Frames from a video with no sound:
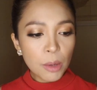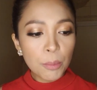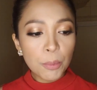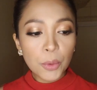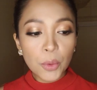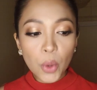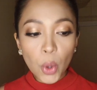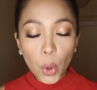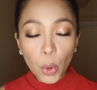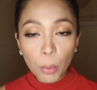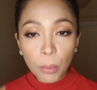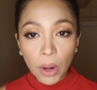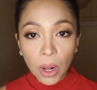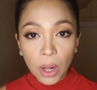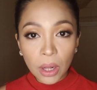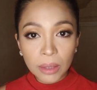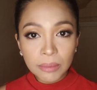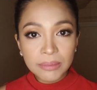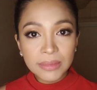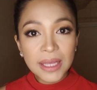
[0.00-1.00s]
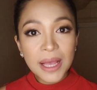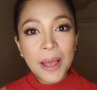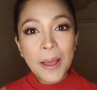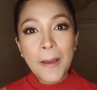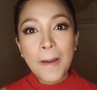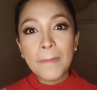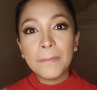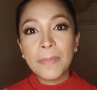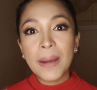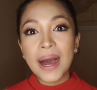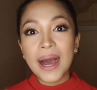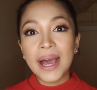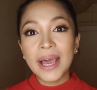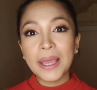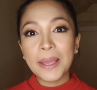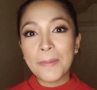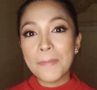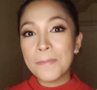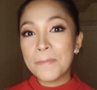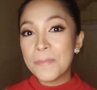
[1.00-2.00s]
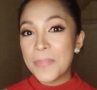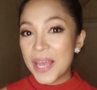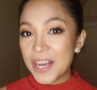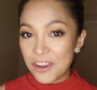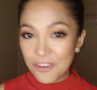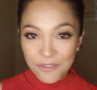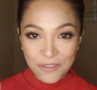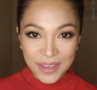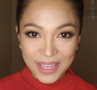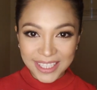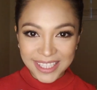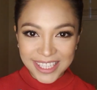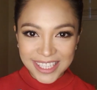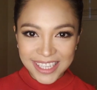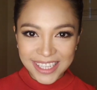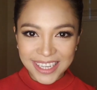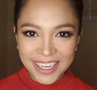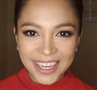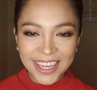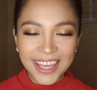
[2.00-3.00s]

Pro Balm by Benefit.